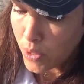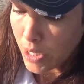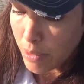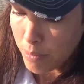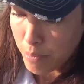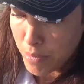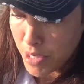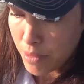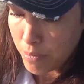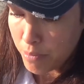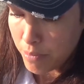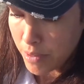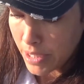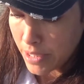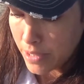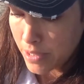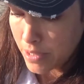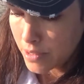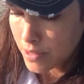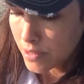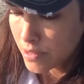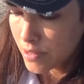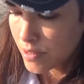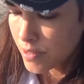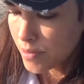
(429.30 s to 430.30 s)
I mean by
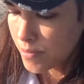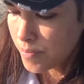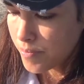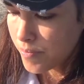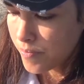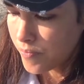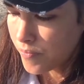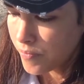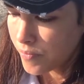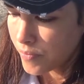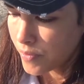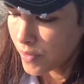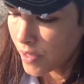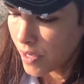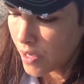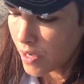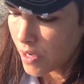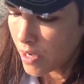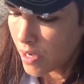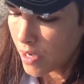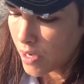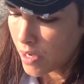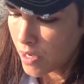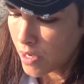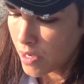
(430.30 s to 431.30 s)
this.
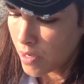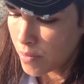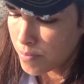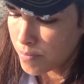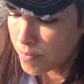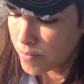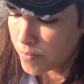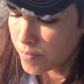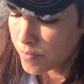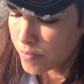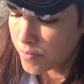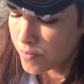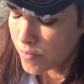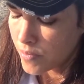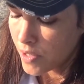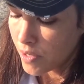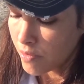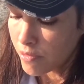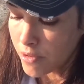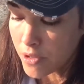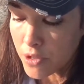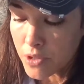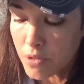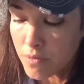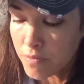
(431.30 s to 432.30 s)

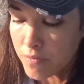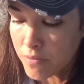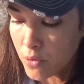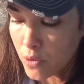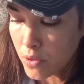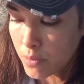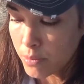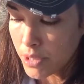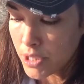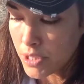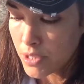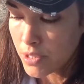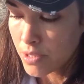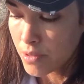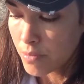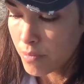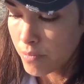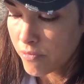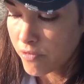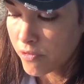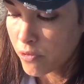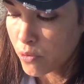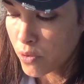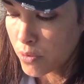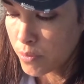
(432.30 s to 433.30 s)
First and
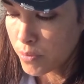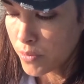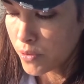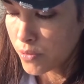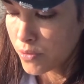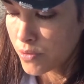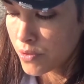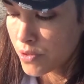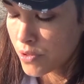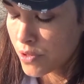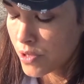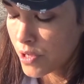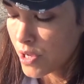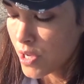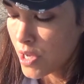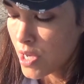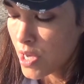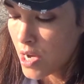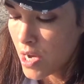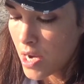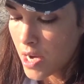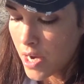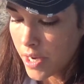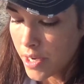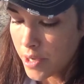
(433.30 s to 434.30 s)
foremost,
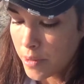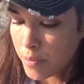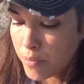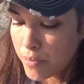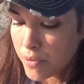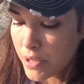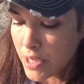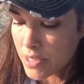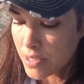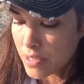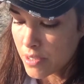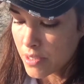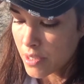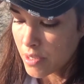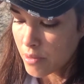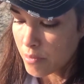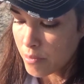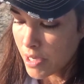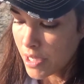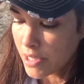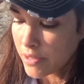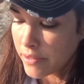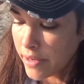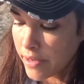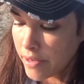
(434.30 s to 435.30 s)
I am present in
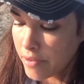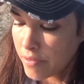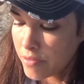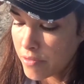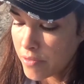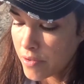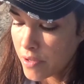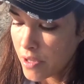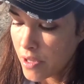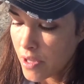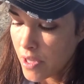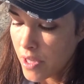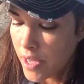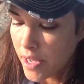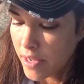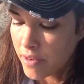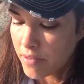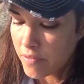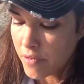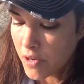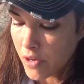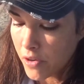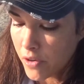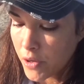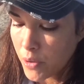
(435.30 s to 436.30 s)
my life and
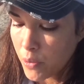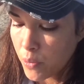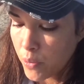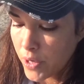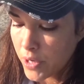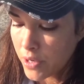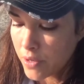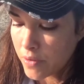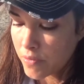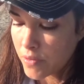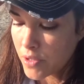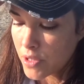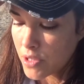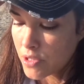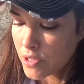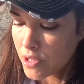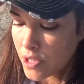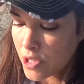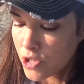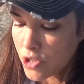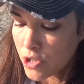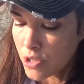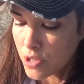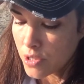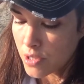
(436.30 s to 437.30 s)
very aware of the
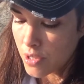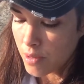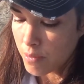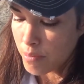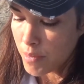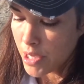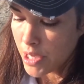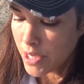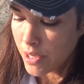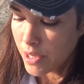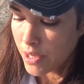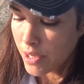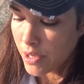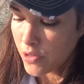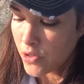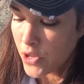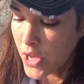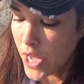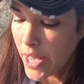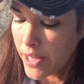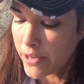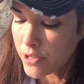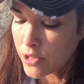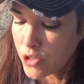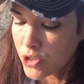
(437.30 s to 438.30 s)
decisions I'm making and the
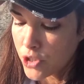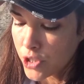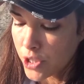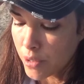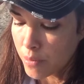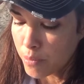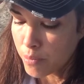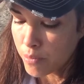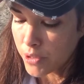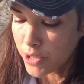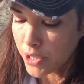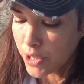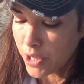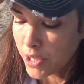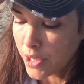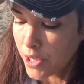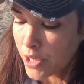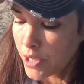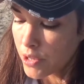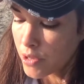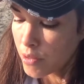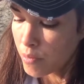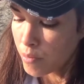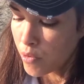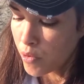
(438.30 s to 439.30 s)
energy I'm bringing
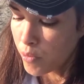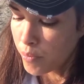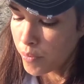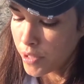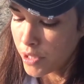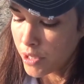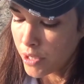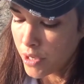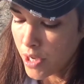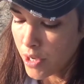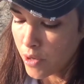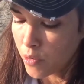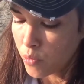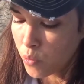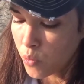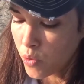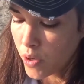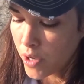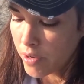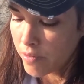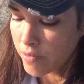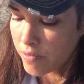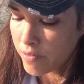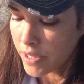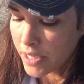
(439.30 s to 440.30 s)
in the moment and
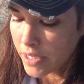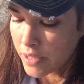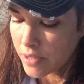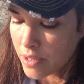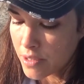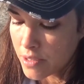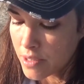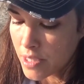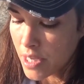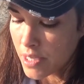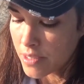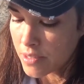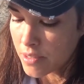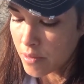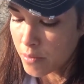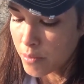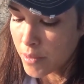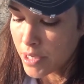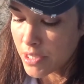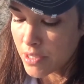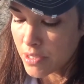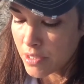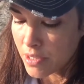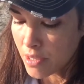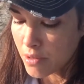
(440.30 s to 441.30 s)
what effect this has on
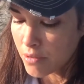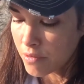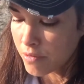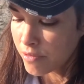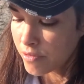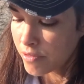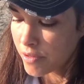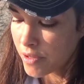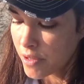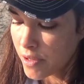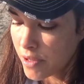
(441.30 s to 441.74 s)
myself,